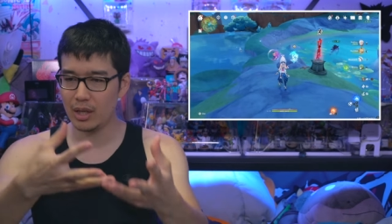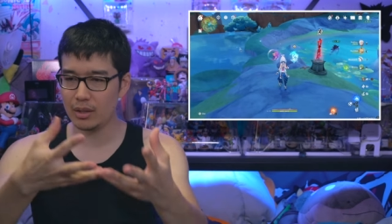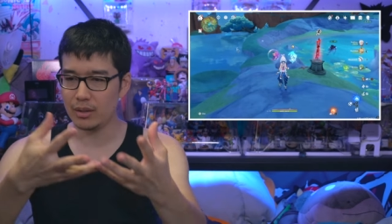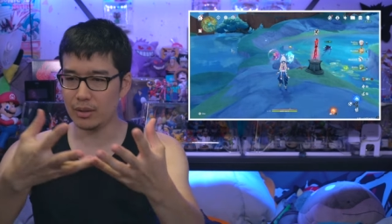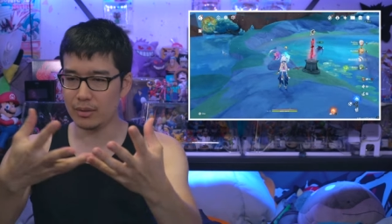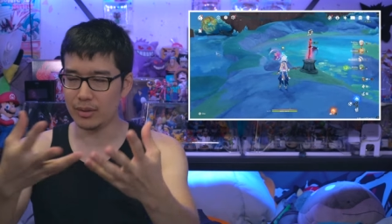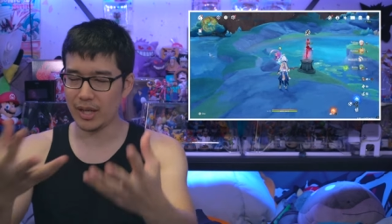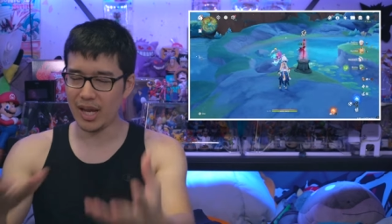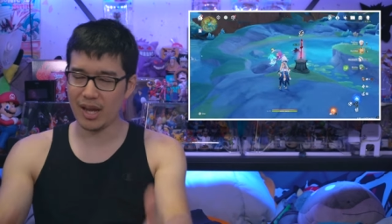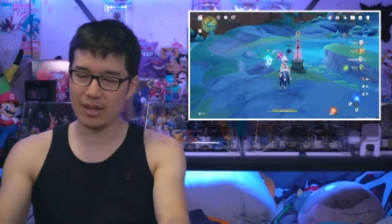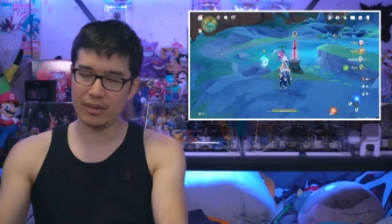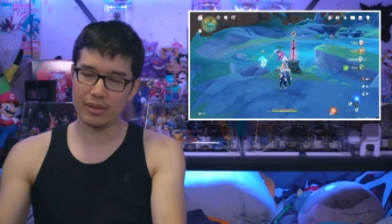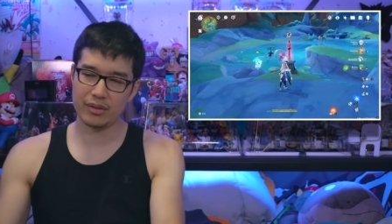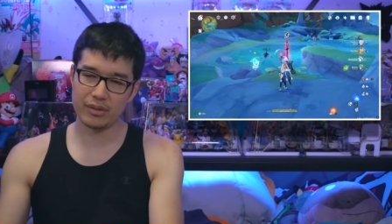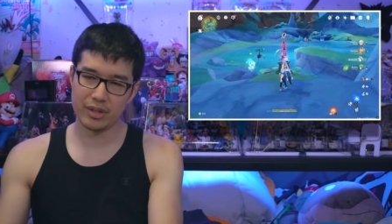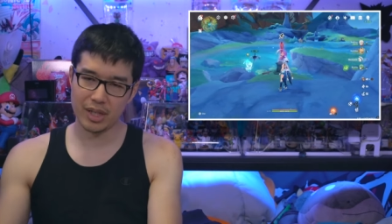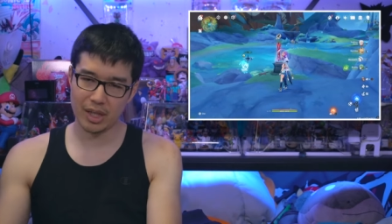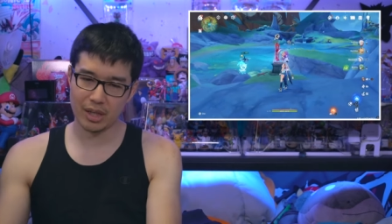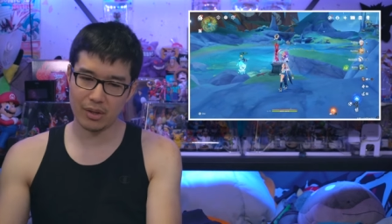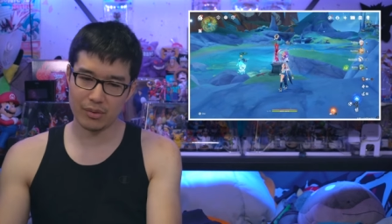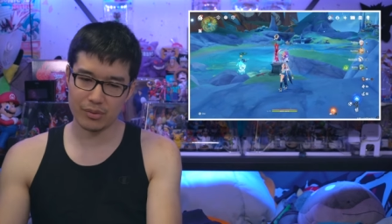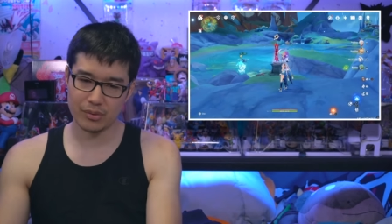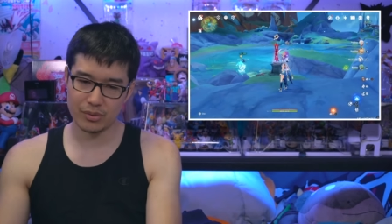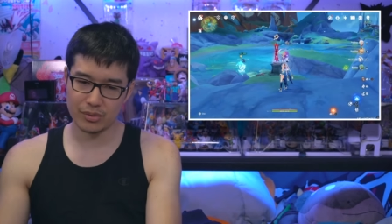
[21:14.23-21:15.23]
the Natlan
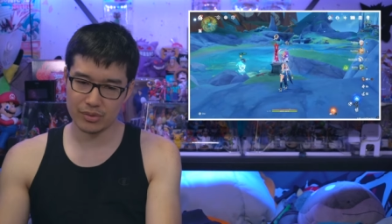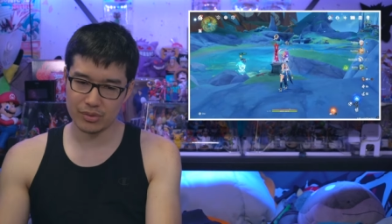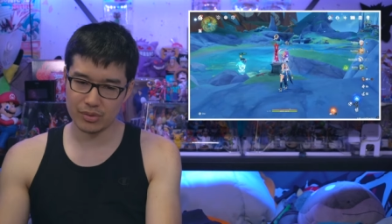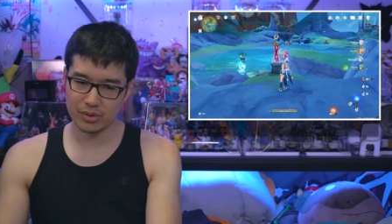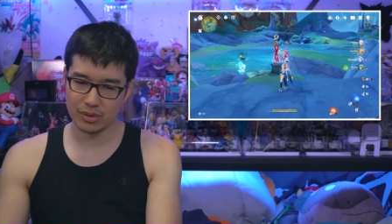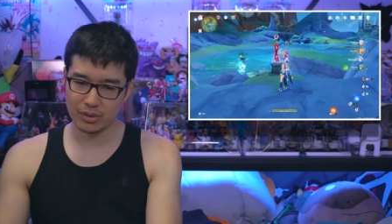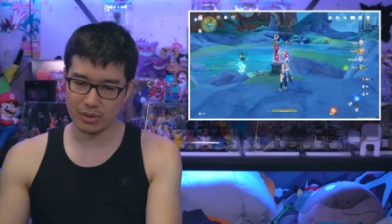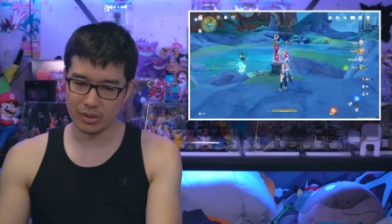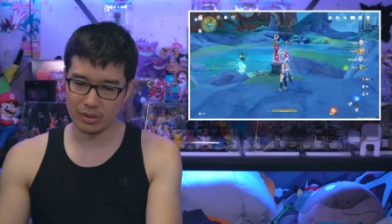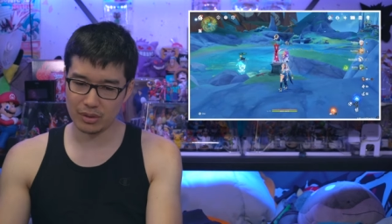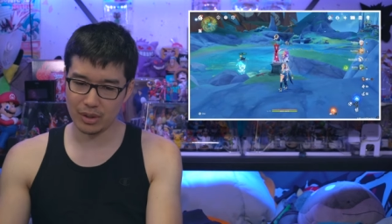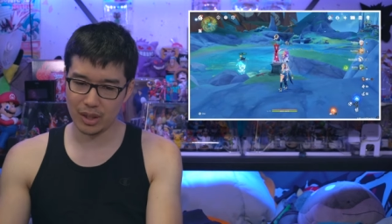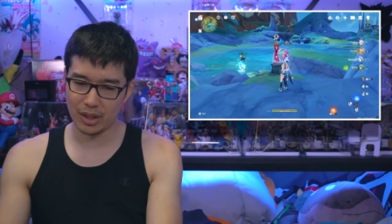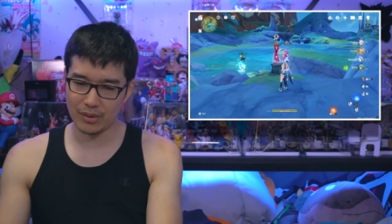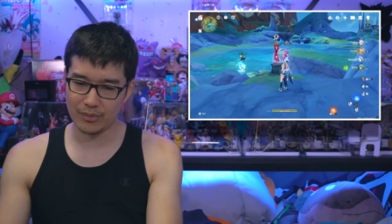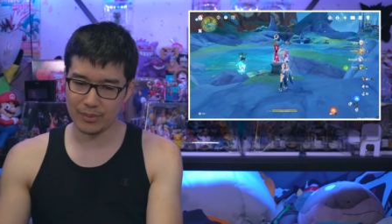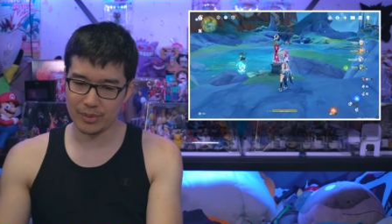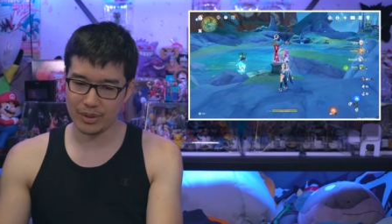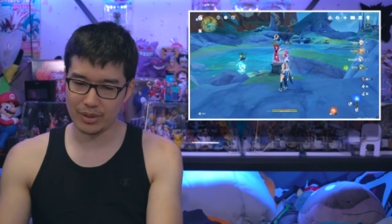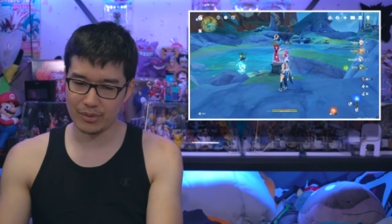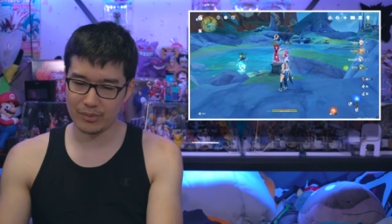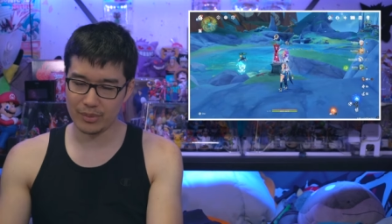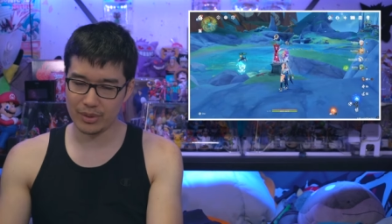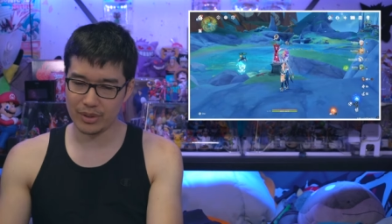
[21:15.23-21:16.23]
characters, a, lot of
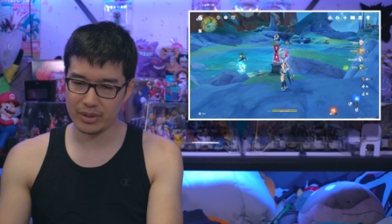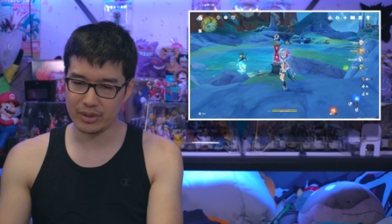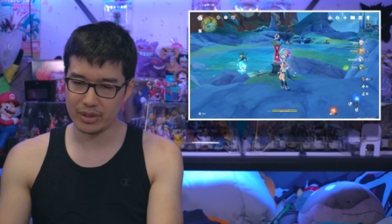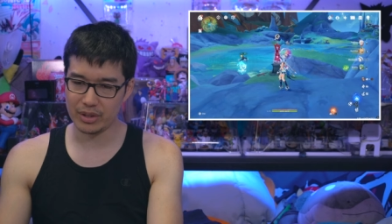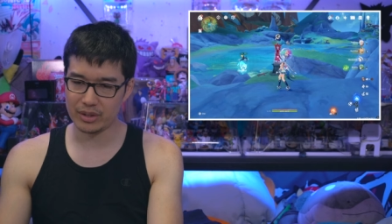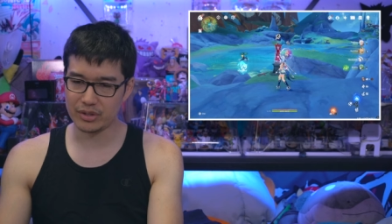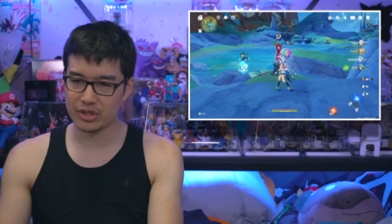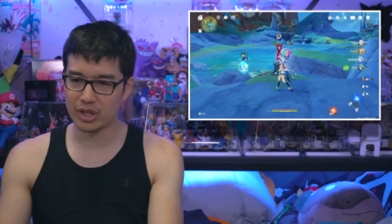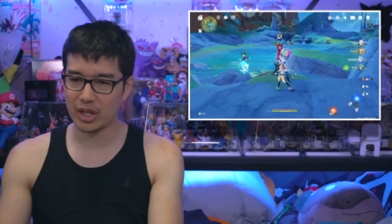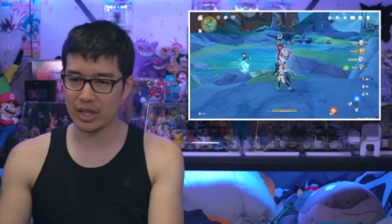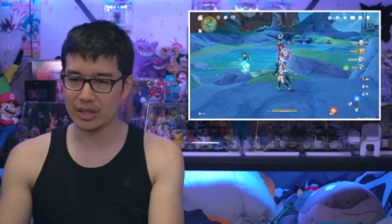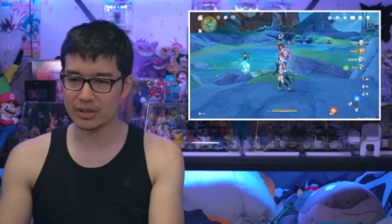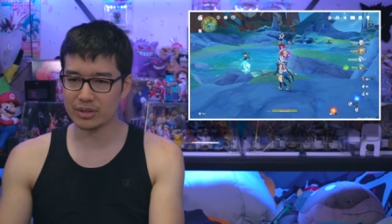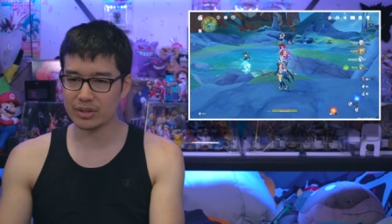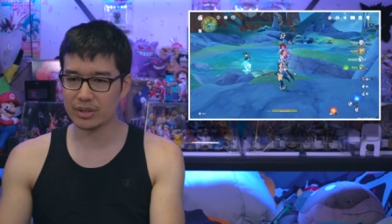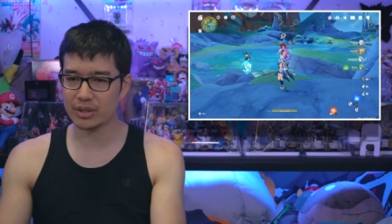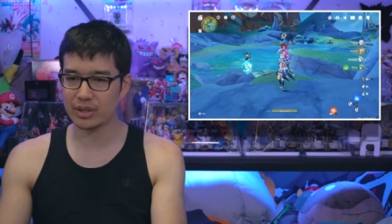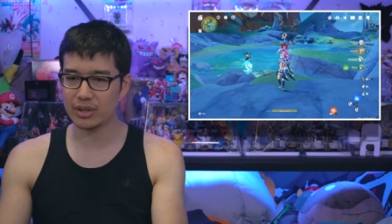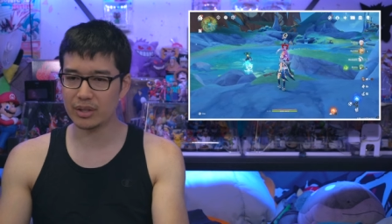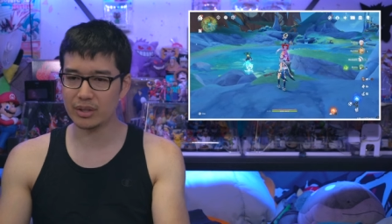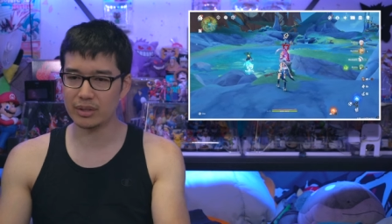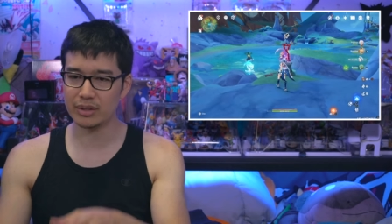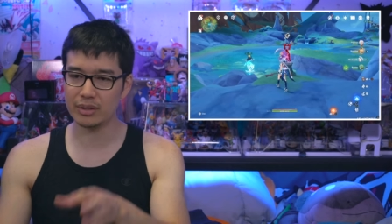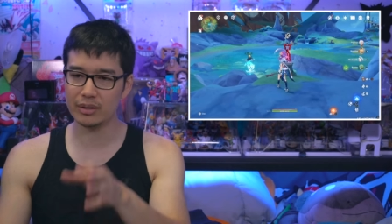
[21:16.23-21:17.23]
them anyway, like
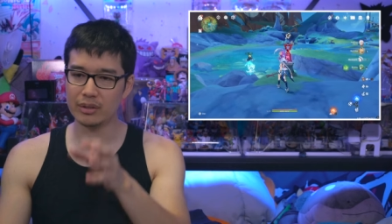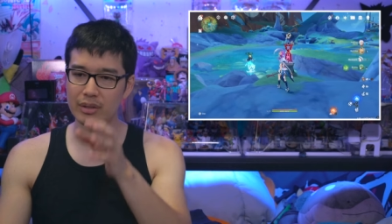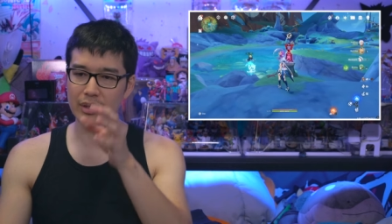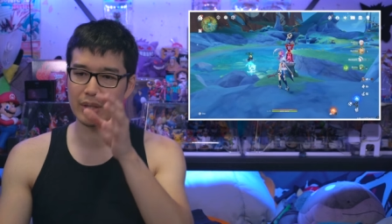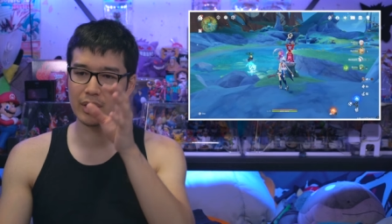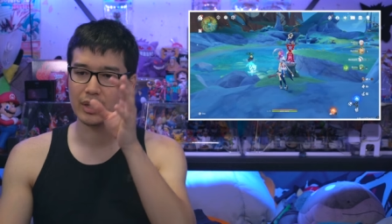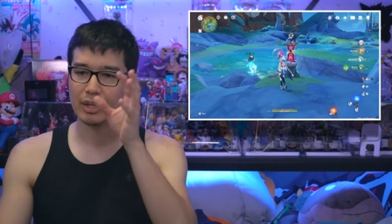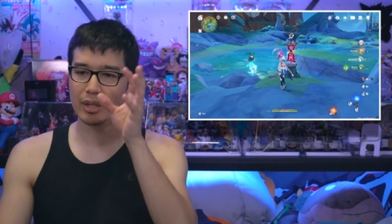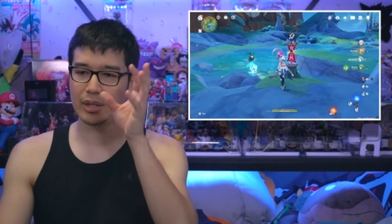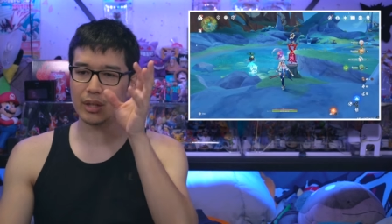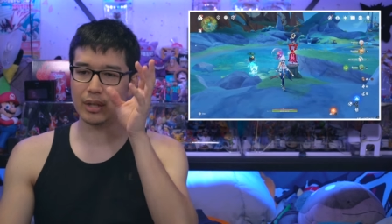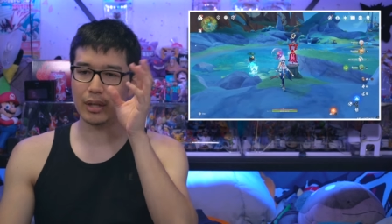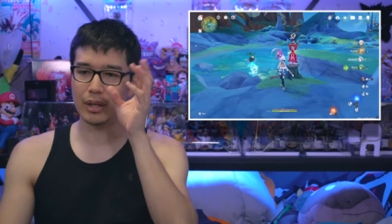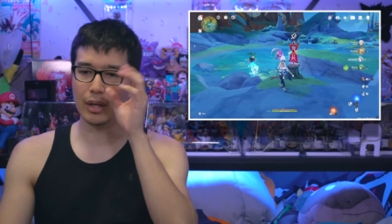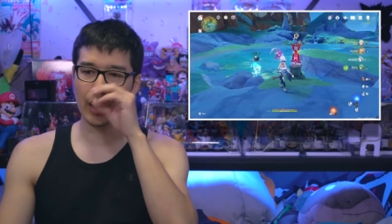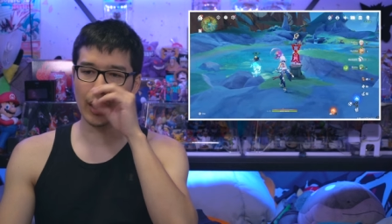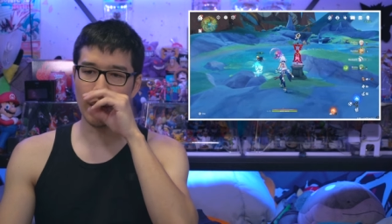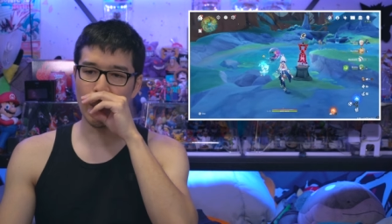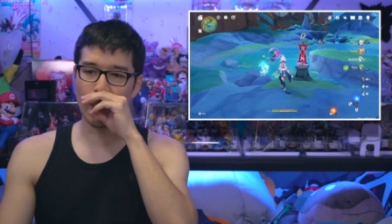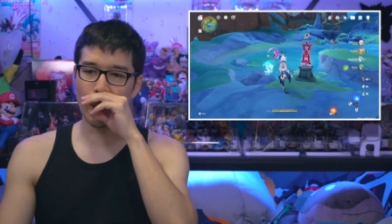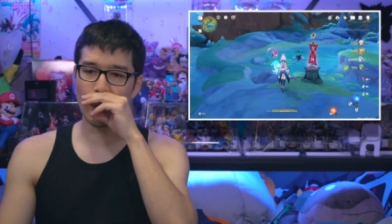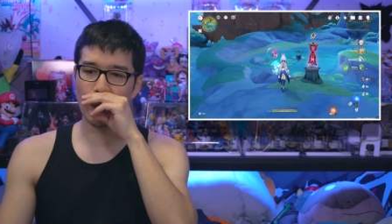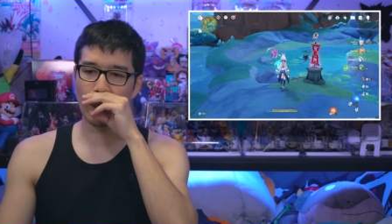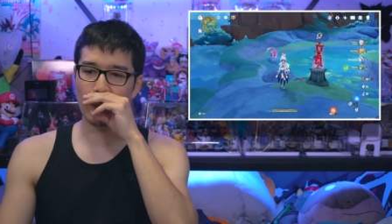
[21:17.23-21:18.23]
Chasca and
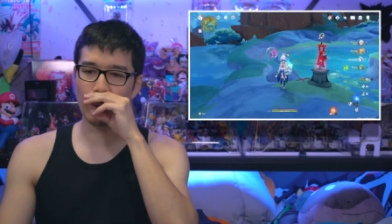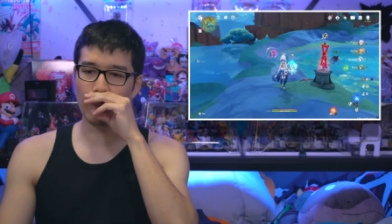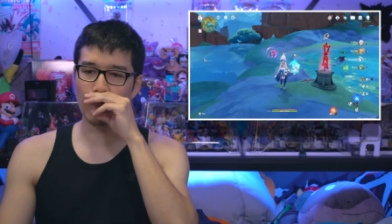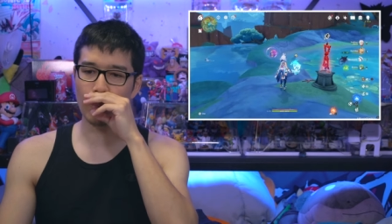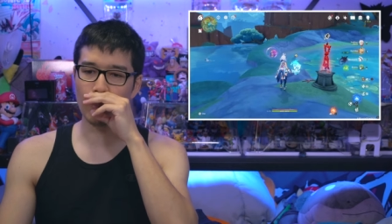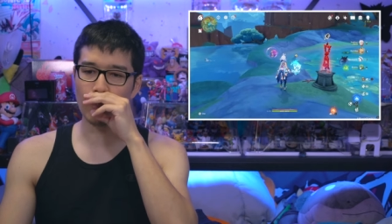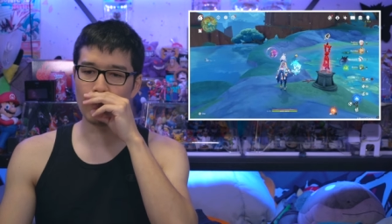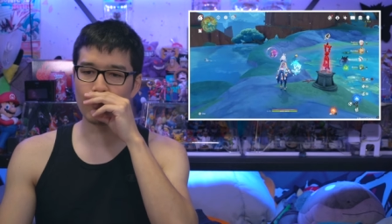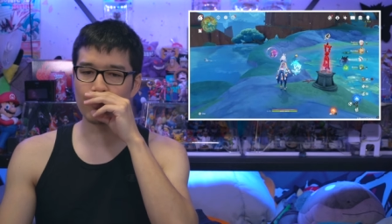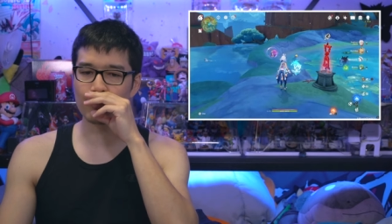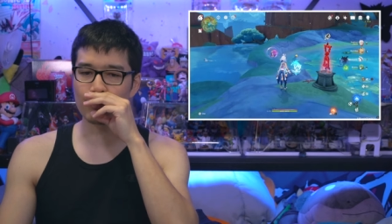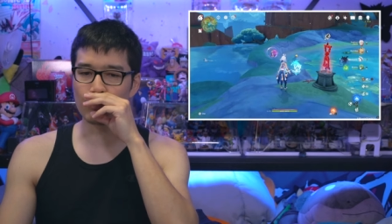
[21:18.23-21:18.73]
um,